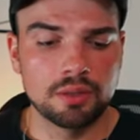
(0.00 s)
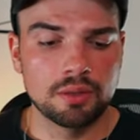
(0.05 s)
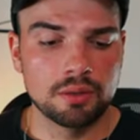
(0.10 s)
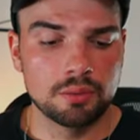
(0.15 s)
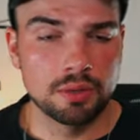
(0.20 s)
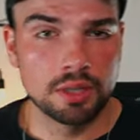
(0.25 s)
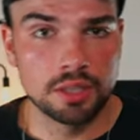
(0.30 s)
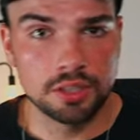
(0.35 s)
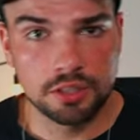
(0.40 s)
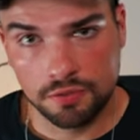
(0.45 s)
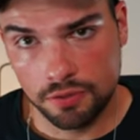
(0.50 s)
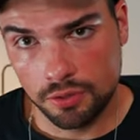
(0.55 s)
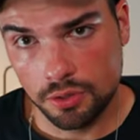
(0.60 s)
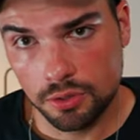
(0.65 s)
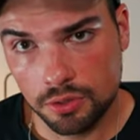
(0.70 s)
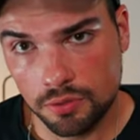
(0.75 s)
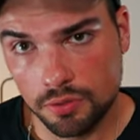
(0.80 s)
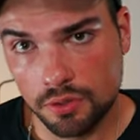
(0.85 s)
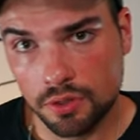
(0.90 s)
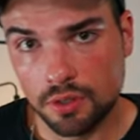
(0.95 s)
which for
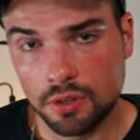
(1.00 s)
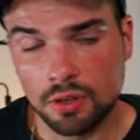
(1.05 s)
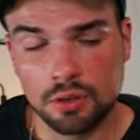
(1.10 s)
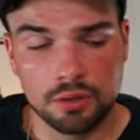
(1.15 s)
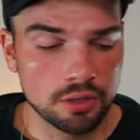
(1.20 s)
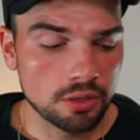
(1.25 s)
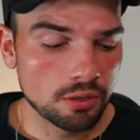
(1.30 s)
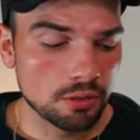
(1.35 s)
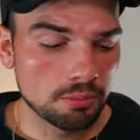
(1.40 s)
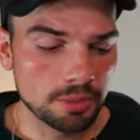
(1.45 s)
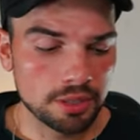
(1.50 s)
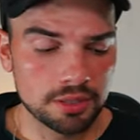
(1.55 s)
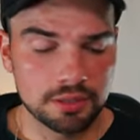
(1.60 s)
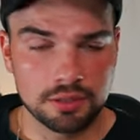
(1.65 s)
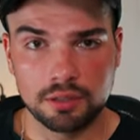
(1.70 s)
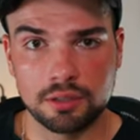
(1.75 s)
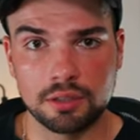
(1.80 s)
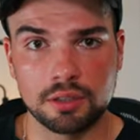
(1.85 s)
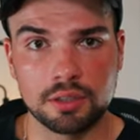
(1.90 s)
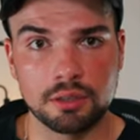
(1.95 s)
those of you that don't know,
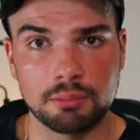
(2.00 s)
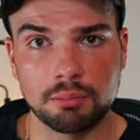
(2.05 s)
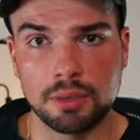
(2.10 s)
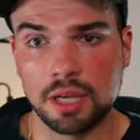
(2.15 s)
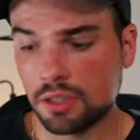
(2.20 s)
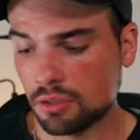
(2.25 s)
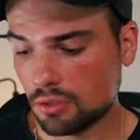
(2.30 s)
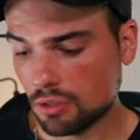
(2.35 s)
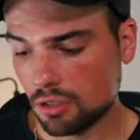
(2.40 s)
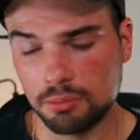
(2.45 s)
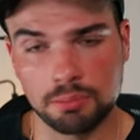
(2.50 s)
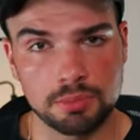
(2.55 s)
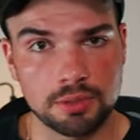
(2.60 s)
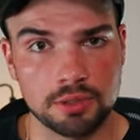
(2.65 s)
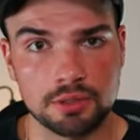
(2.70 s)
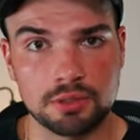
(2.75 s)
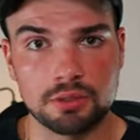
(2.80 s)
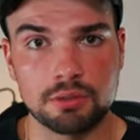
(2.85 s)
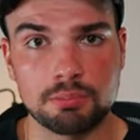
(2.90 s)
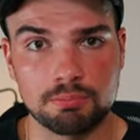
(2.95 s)
basically match grip
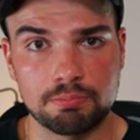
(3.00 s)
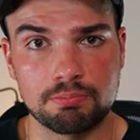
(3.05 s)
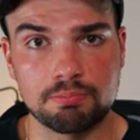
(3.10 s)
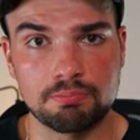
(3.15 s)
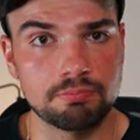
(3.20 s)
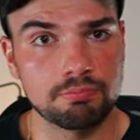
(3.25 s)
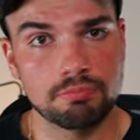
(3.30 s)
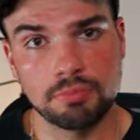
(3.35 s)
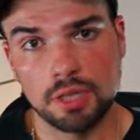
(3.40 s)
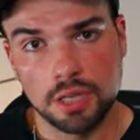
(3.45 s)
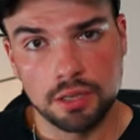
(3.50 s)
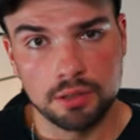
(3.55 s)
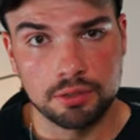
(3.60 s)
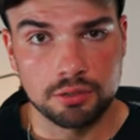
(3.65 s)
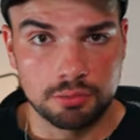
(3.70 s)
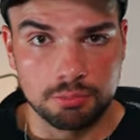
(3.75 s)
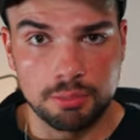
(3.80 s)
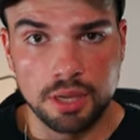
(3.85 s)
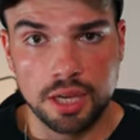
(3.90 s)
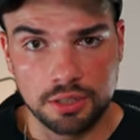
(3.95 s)
is your
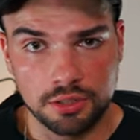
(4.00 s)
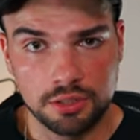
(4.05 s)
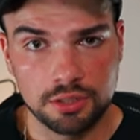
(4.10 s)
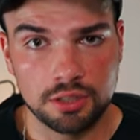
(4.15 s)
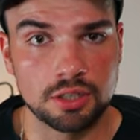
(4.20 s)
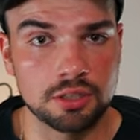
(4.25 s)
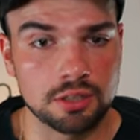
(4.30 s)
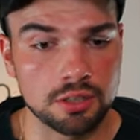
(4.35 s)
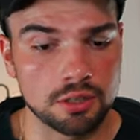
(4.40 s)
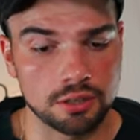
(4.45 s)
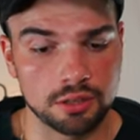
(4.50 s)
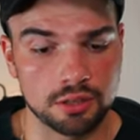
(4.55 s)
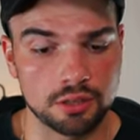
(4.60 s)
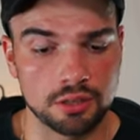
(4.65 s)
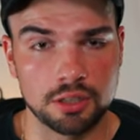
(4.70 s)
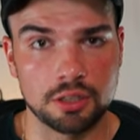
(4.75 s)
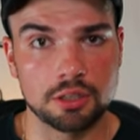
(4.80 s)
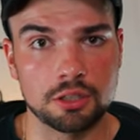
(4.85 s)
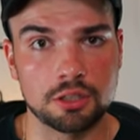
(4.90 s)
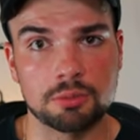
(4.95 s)
hands match each other and
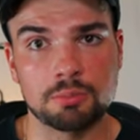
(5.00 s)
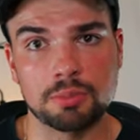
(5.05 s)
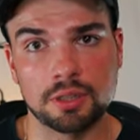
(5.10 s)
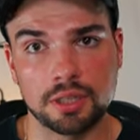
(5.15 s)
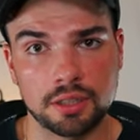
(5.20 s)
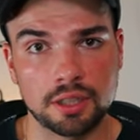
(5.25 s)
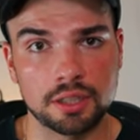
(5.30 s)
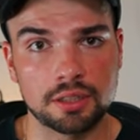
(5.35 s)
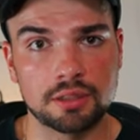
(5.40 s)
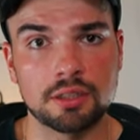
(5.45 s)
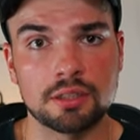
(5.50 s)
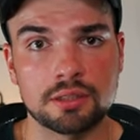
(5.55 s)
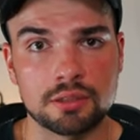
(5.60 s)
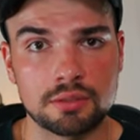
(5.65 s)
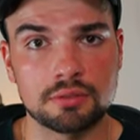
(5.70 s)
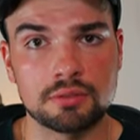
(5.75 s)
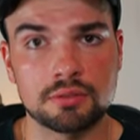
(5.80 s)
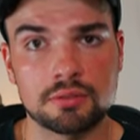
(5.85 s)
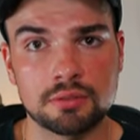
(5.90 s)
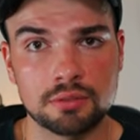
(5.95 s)
you just play like this.